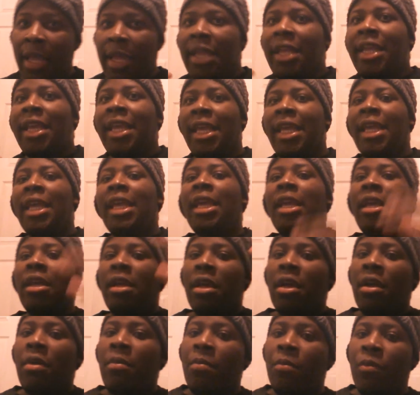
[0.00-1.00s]

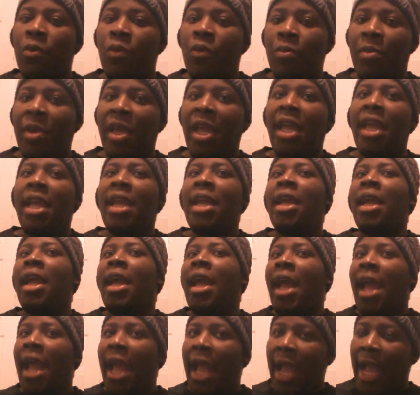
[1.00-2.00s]
He, Mume,
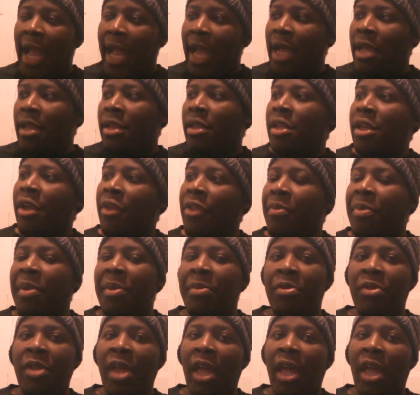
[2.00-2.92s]
and the other people